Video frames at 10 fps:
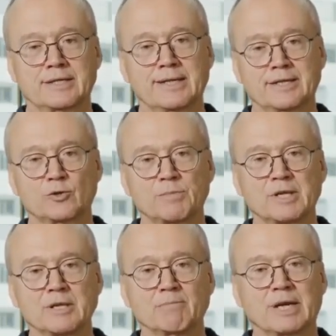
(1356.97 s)
tend to
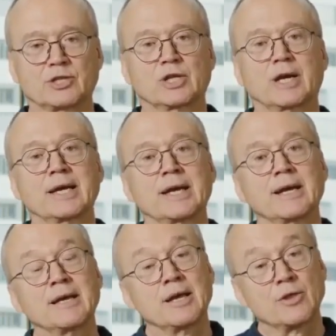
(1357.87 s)
be much
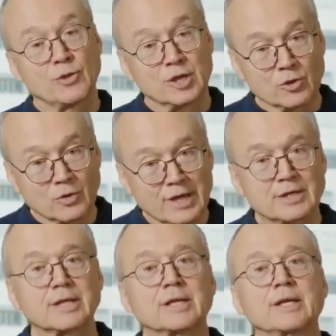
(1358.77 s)
higher.
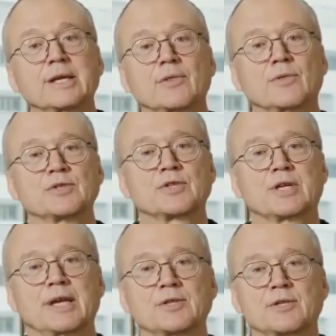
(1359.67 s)
Theoretically, in this
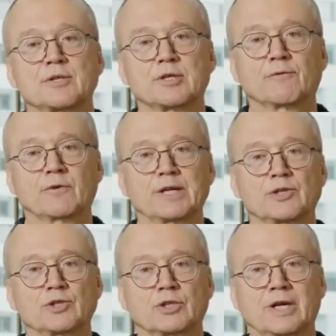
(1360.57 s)
case, the
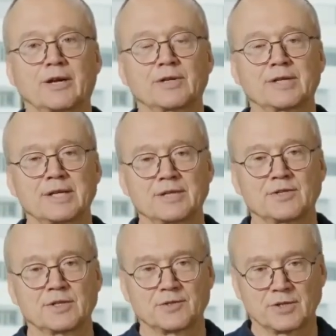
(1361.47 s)
differential current
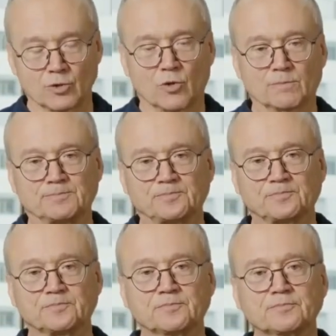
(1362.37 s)
is 0.
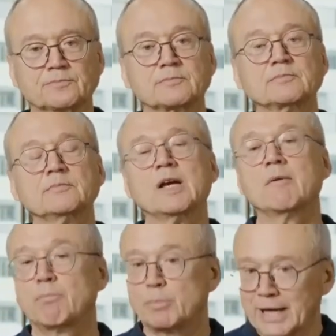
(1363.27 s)

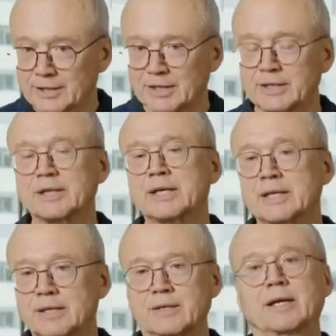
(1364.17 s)

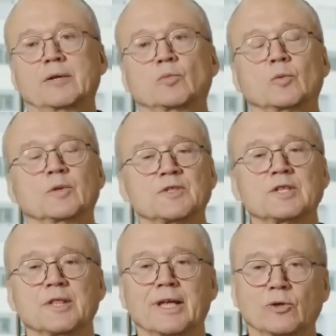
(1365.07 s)
Practically, and we will
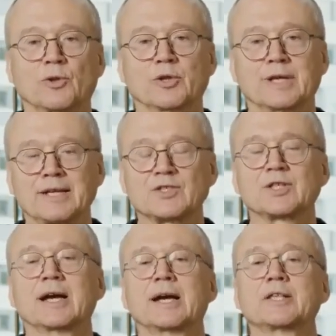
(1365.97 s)
see that on the next
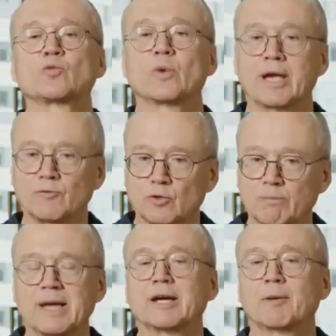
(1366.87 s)
slides, we have to
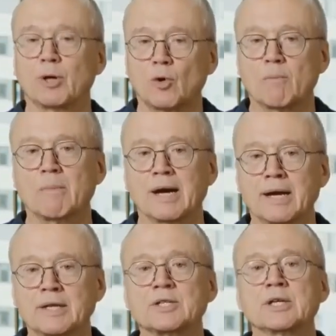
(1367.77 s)
make up our
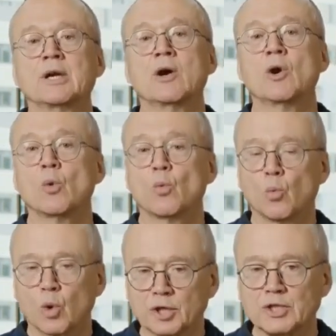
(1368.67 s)
mind
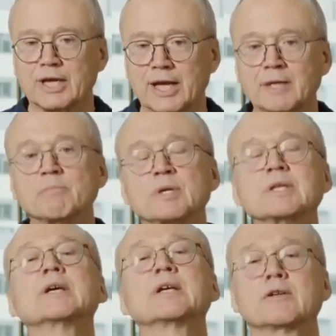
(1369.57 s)
what can
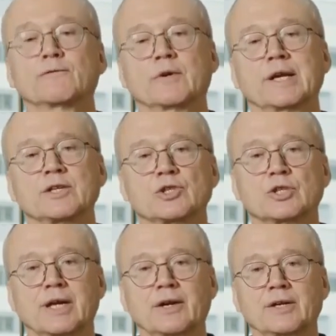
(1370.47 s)
be a differential
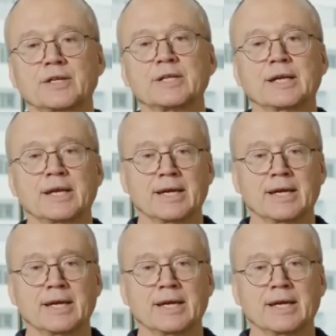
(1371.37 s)
current